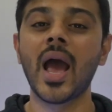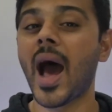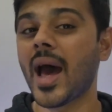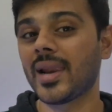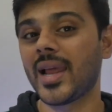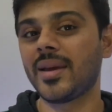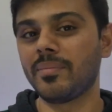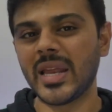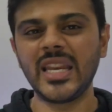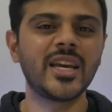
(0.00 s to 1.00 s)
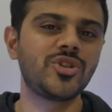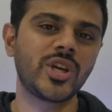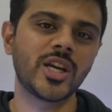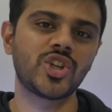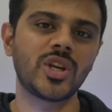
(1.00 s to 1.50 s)
Unlike many
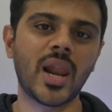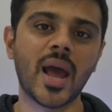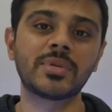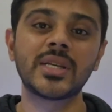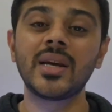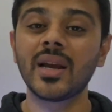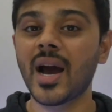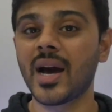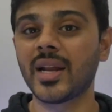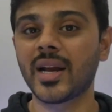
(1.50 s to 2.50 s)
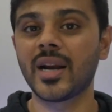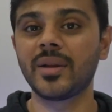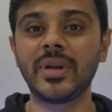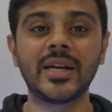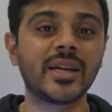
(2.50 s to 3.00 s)
educational apps, Khan
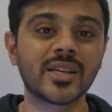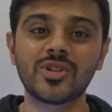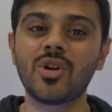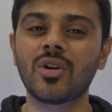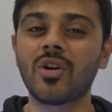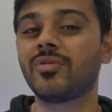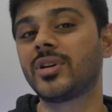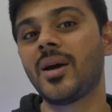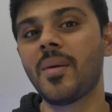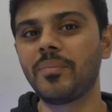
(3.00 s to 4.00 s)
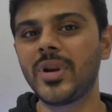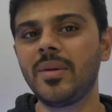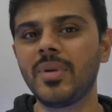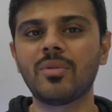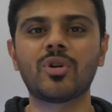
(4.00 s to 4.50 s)
Academy does not offer
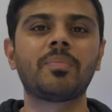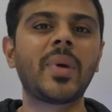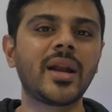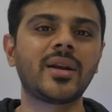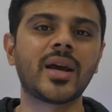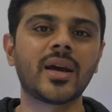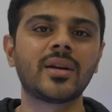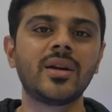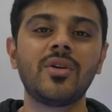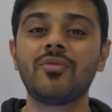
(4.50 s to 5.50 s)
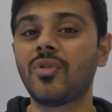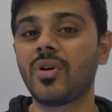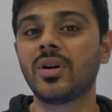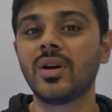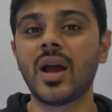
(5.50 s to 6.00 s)
premium or paid tier
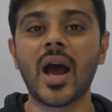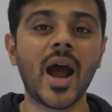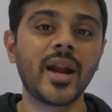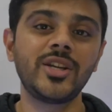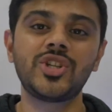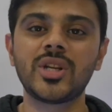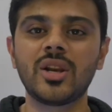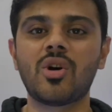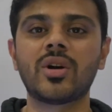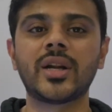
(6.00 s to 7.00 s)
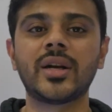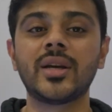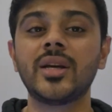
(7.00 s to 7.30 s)
for additional content.